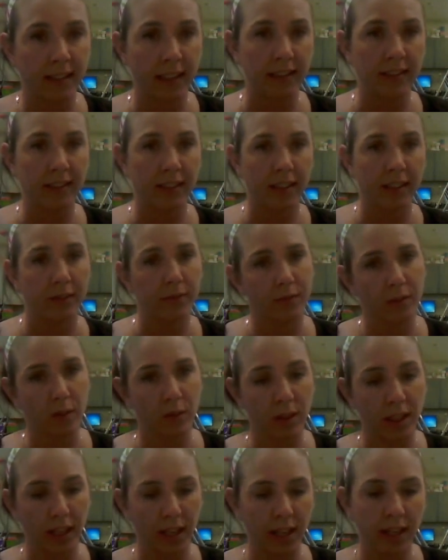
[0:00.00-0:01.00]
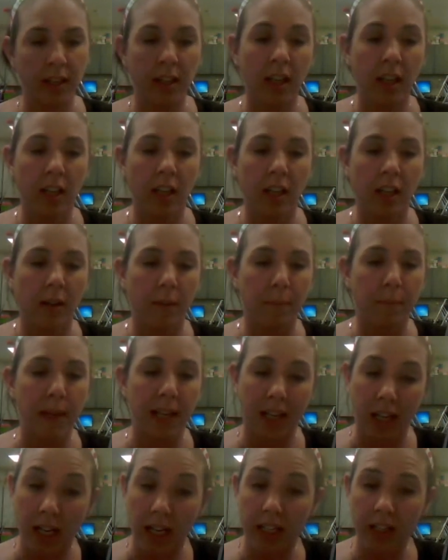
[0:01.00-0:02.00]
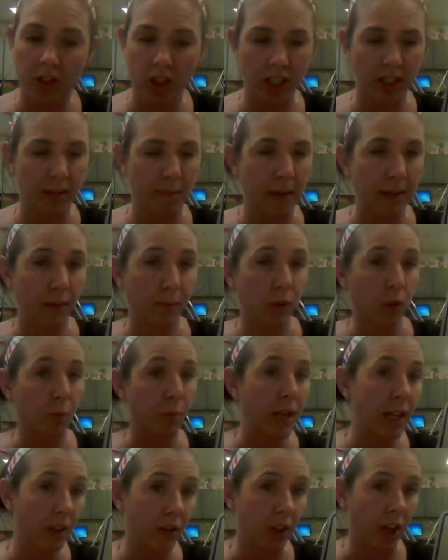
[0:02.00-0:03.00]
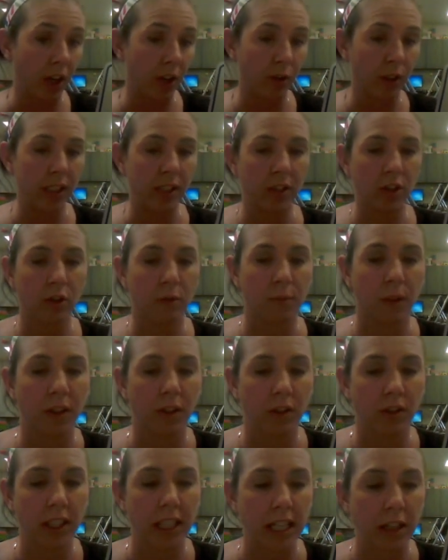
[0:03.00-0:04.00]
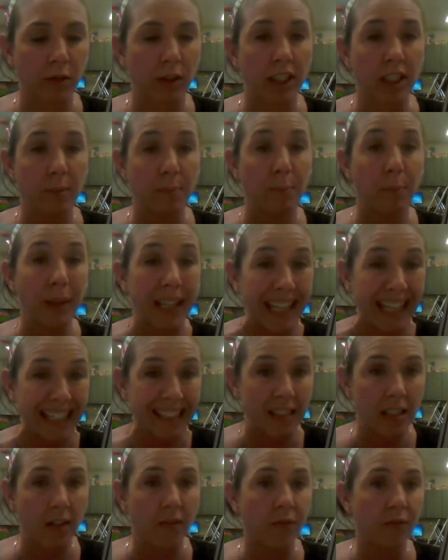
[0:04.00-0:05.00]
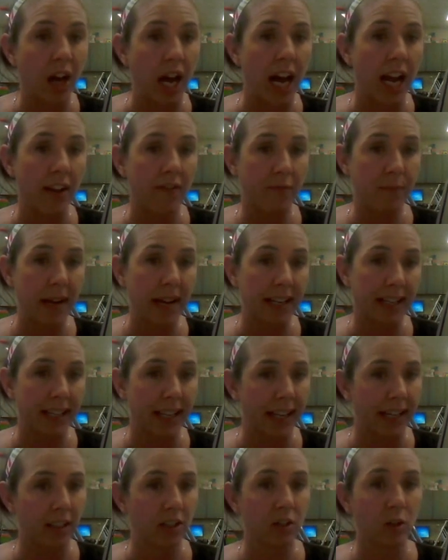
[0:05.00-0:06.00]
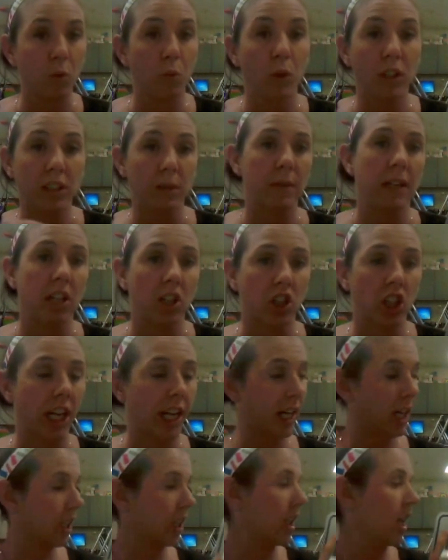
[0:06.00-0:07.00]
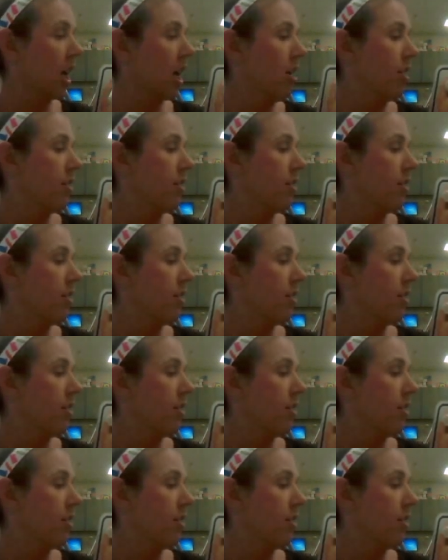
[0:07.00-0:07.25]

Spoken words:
That's kind of okay. Because Jason made them so big, though, his 2 brothers equally split 5 pancakes. So what's being shared?